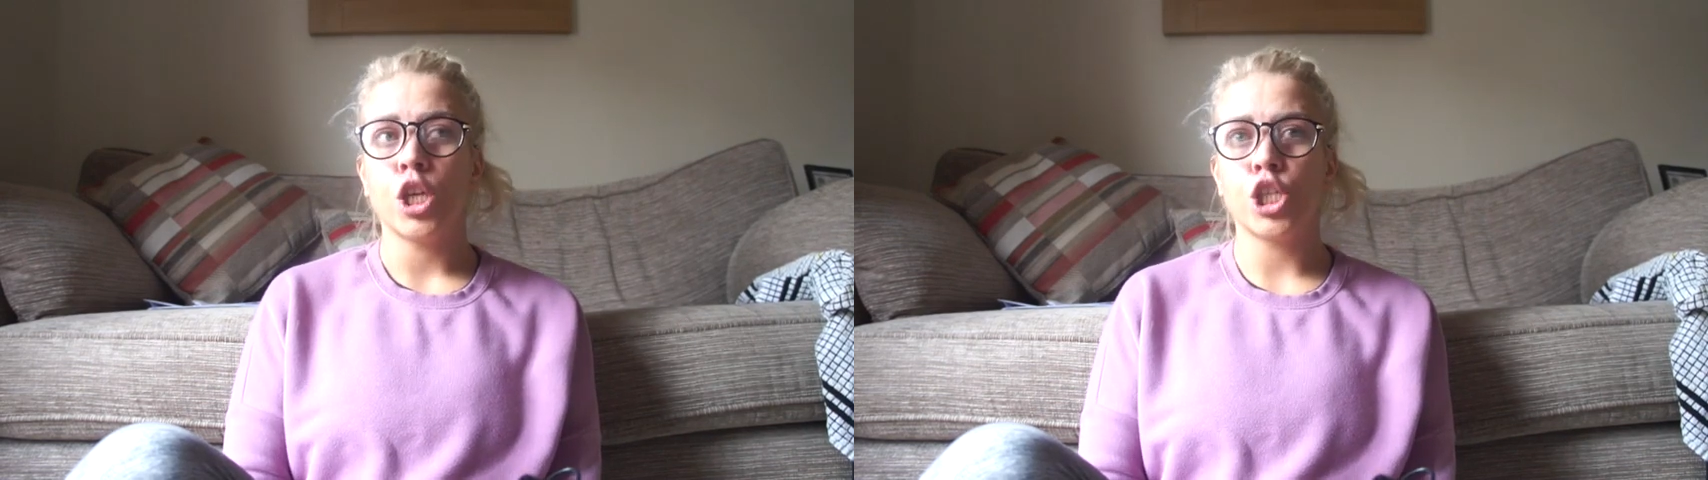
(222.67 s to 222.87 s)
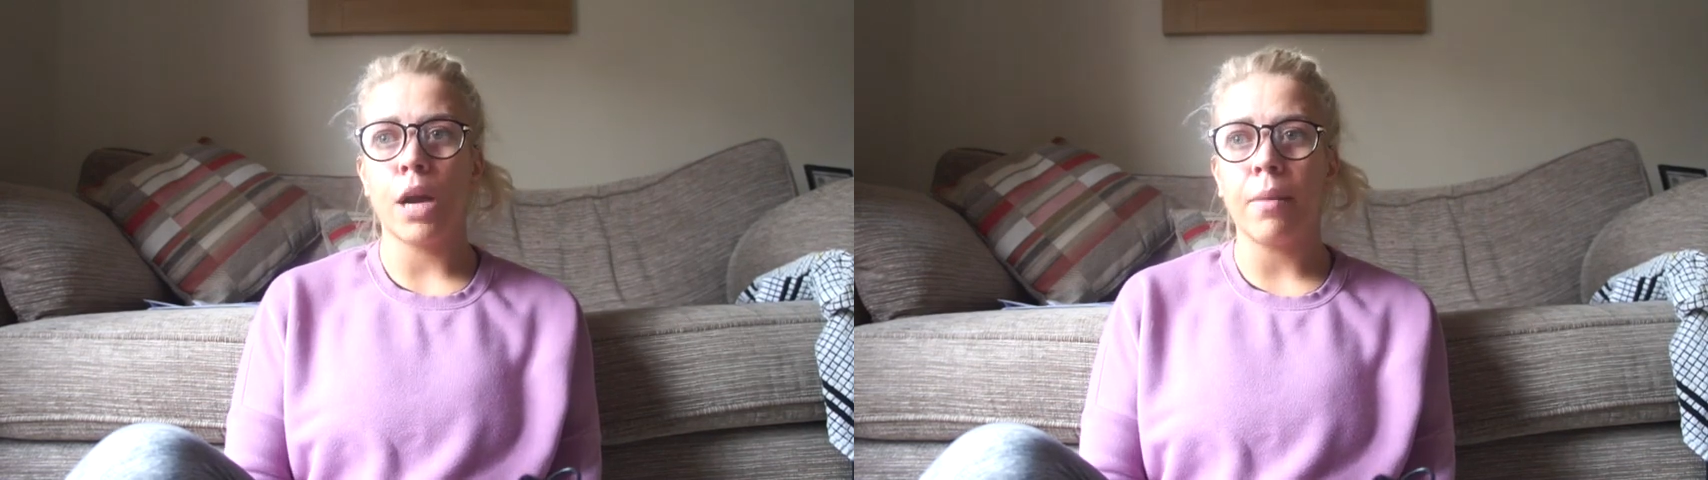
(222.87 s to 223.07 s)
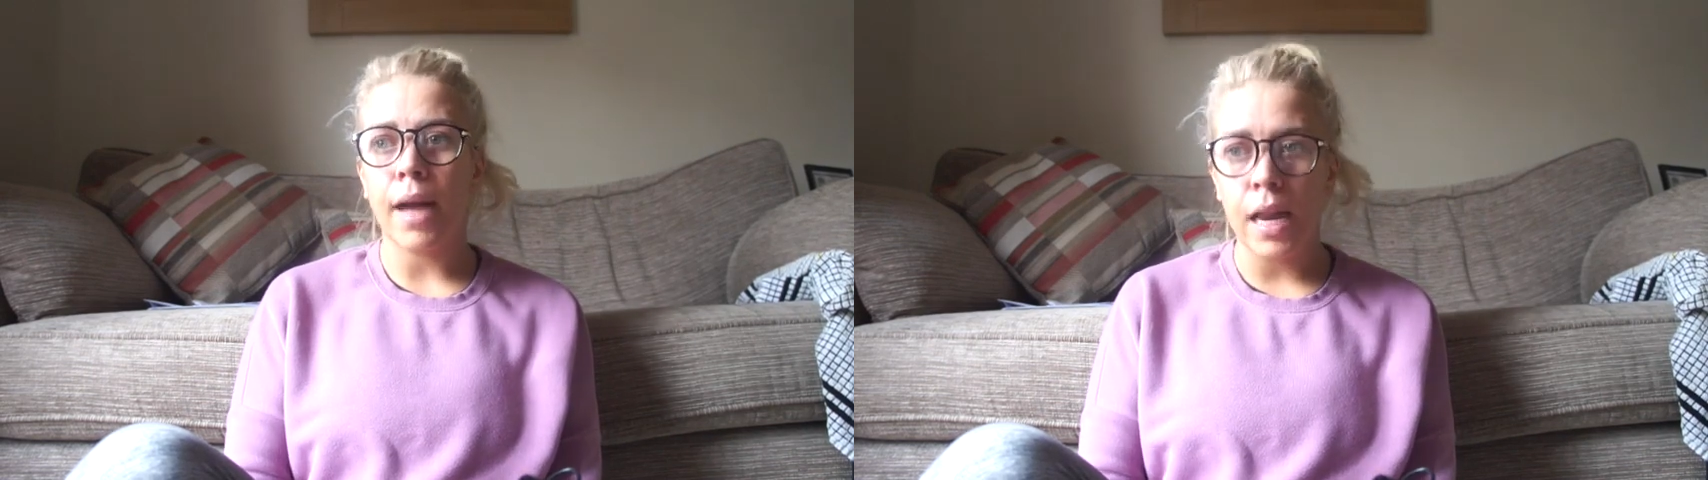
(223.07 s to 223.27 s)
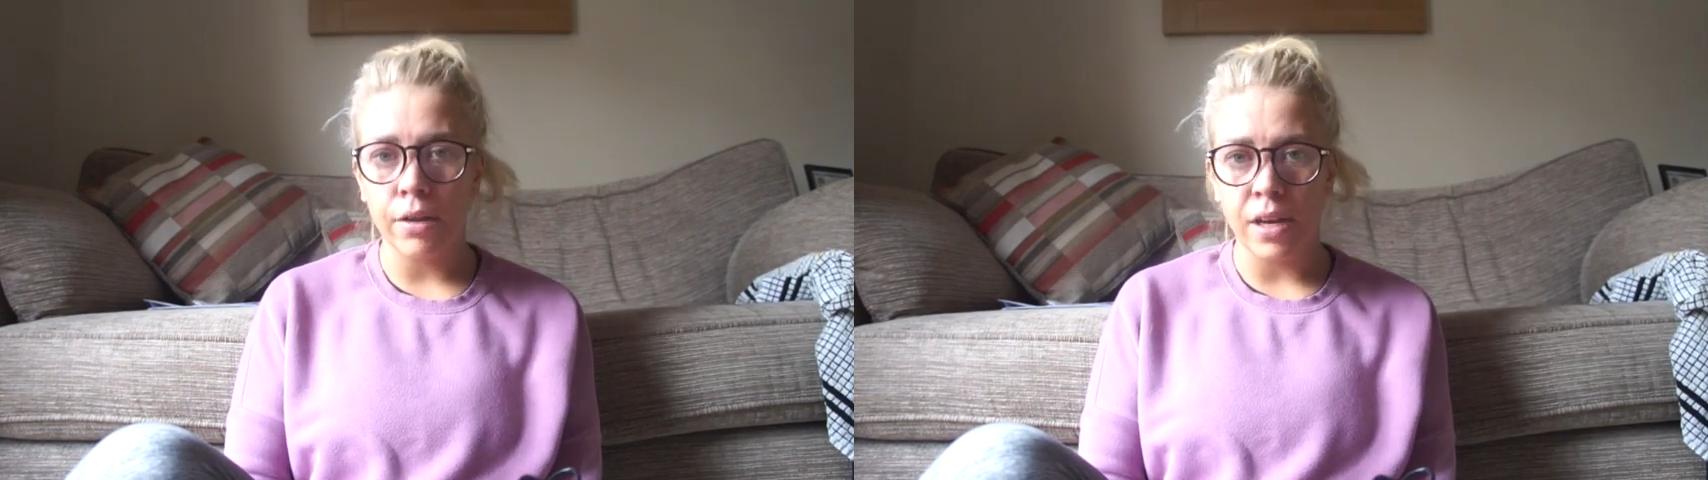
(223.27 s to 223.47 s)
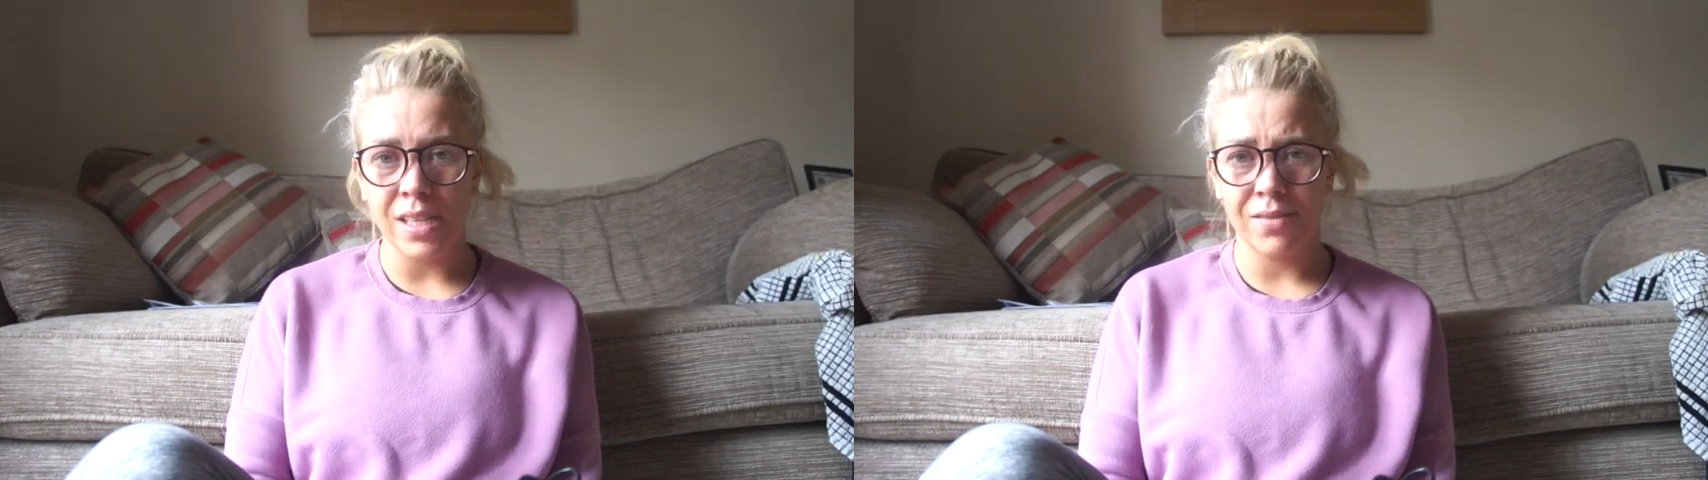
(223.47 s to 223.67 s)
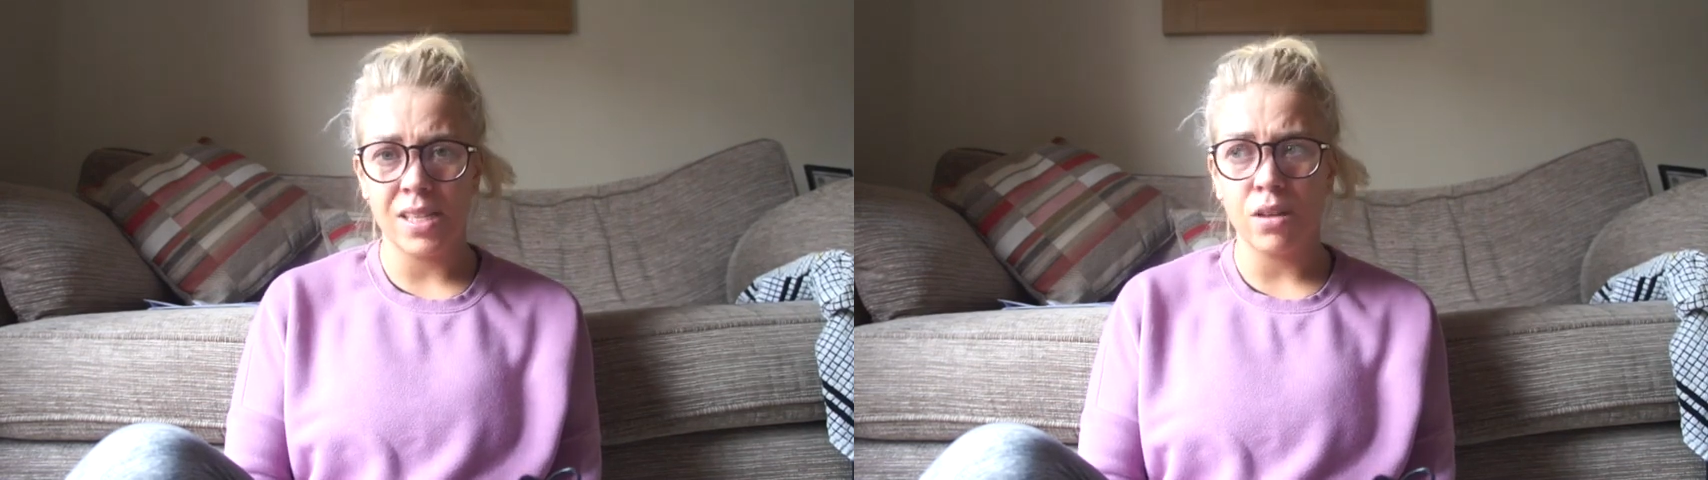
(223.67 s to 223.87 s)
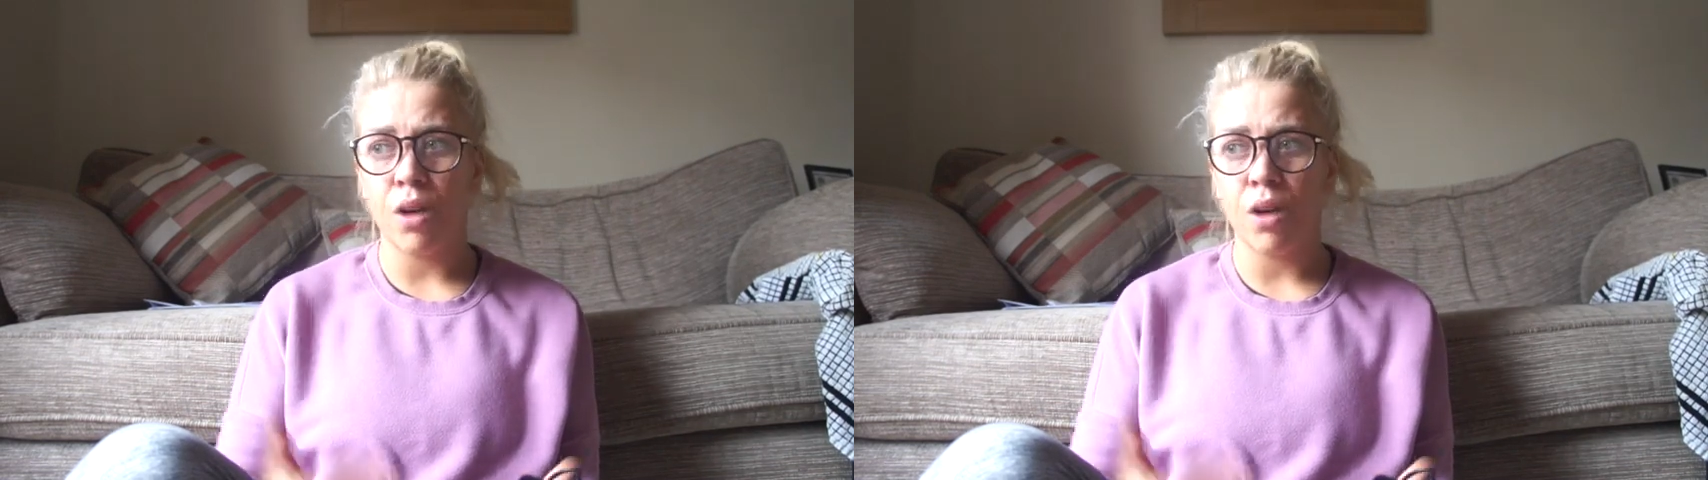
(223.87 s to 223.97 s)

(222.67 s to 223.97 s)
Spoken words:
Check my calories, I've still